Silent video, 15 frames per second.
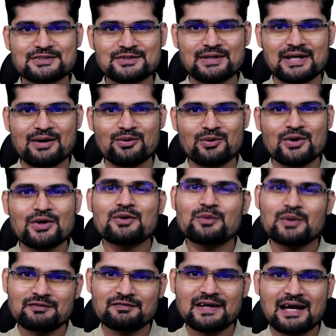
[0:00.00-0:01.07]
now,
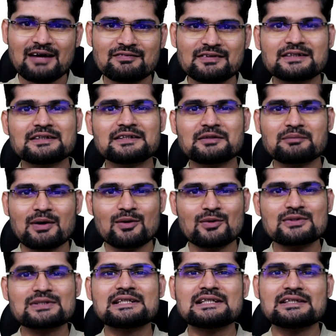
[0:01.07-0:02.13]
when we have learnt about
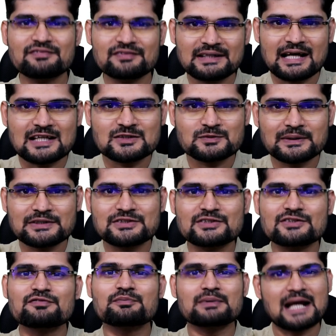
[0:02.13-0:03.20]
the different aspects
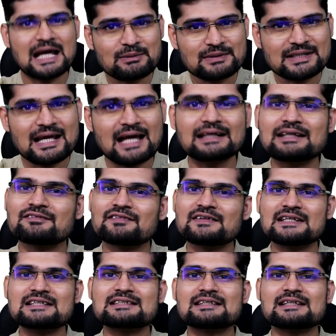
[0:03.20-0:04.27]
of primary
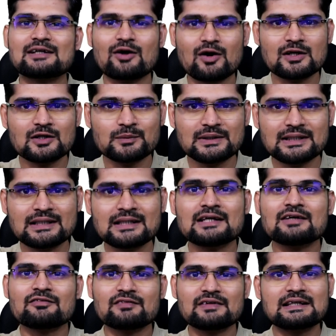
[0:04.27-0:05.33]
activities in economy,
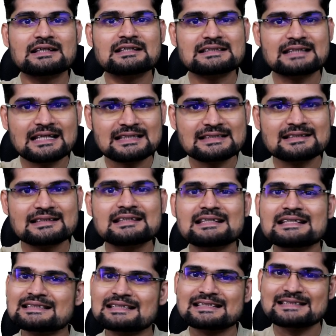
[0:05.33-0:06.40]
various case
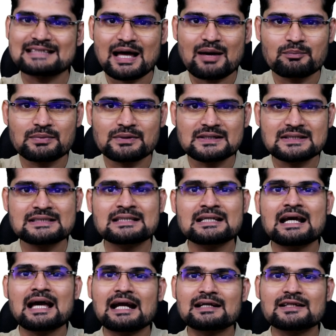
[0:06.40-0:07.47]
studies, examples,
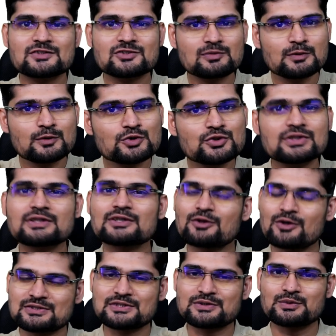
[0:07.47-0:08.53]
and distribution
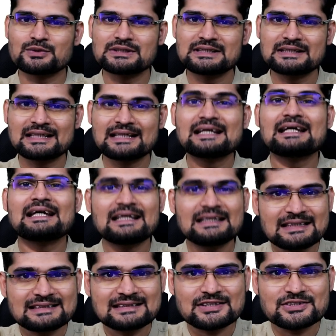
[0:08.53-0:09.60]
across the world, in
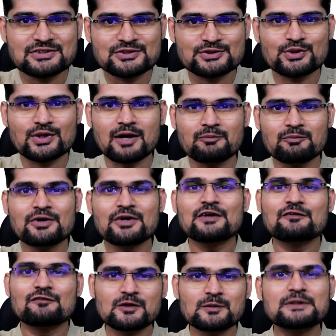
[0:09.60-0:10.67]
the sessions to come,
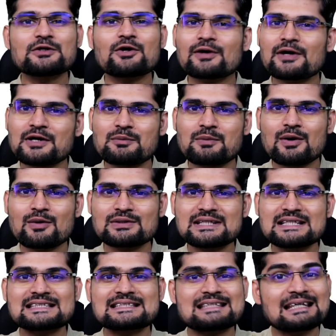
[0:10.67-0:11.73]
we'll be talking about the
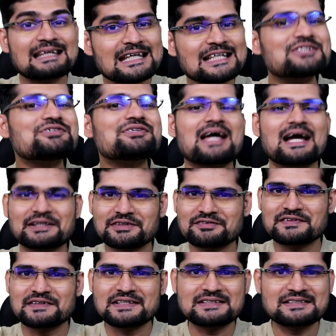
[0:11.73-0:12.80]
secondary
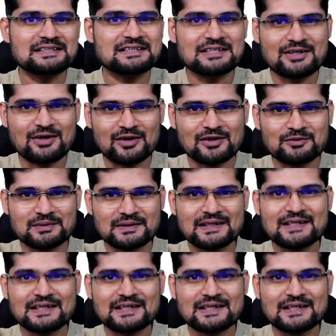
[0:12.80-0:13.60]
activities in the economy.